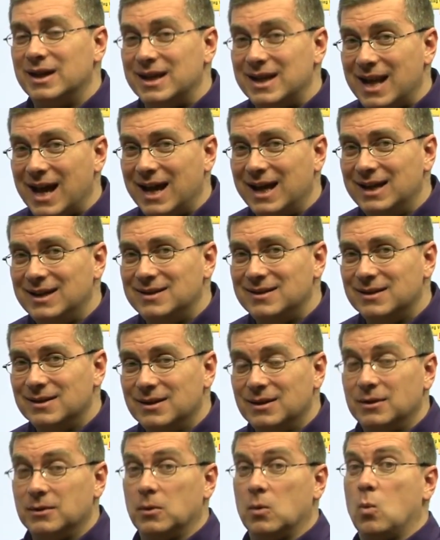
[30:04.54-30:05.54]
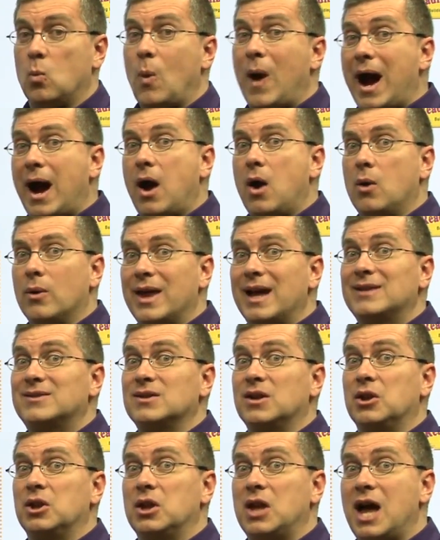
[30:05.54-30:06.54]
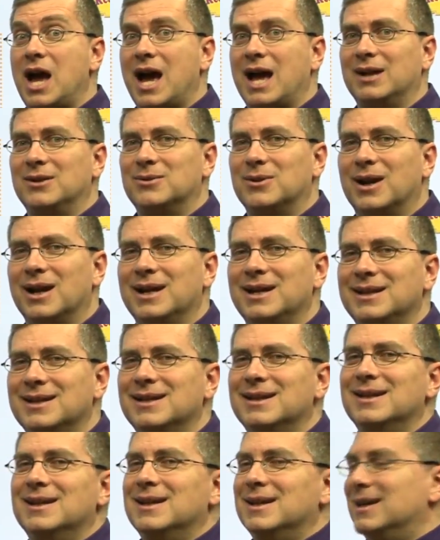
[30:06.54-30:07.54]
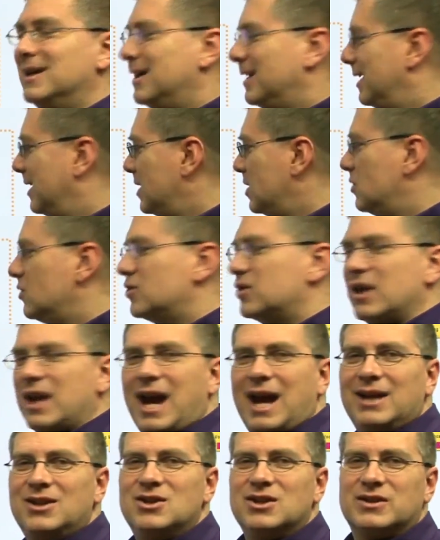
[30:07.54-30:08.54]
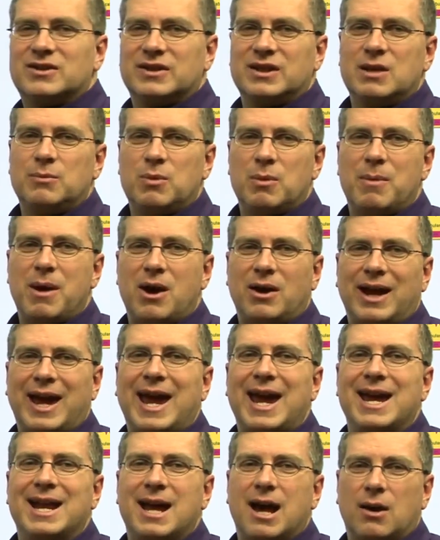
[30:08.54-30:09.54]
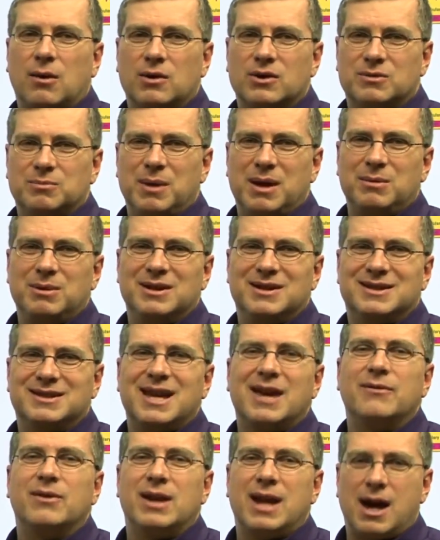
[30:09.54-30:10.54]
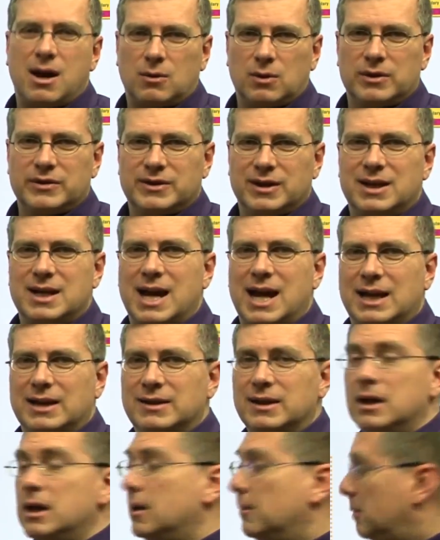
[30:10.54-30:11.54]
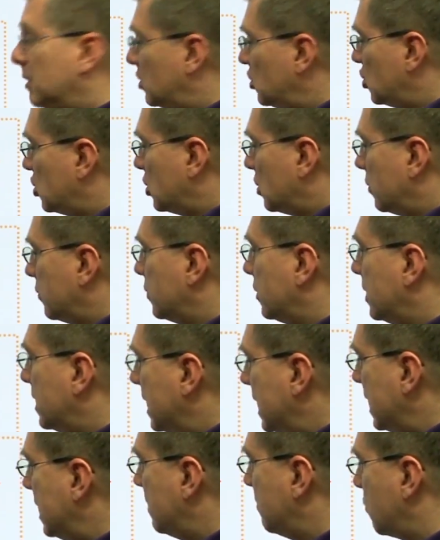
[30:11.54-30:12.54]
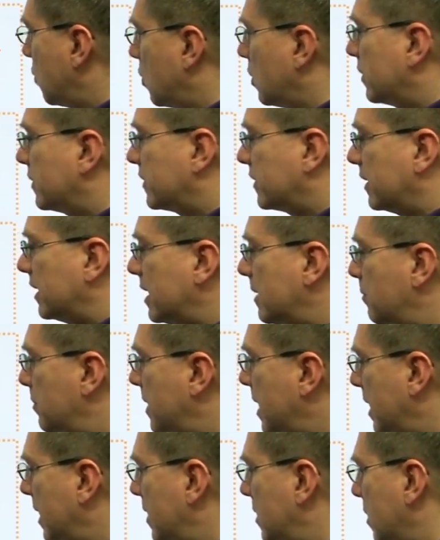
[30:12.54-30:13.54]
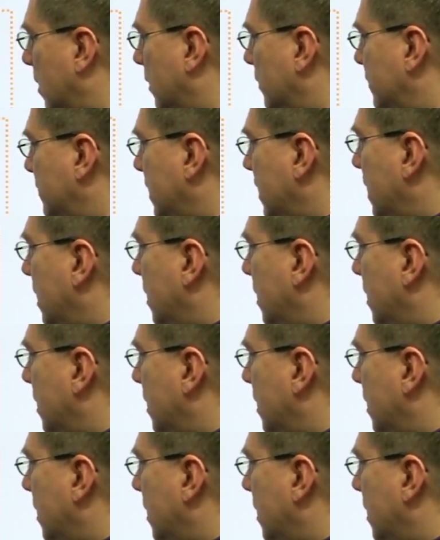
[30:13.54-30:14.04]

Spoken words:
a night? Wow, that's a lot, right? Usually I just sleep about 8 hours, maybe 7 hours a night. But children need more sleep than adults,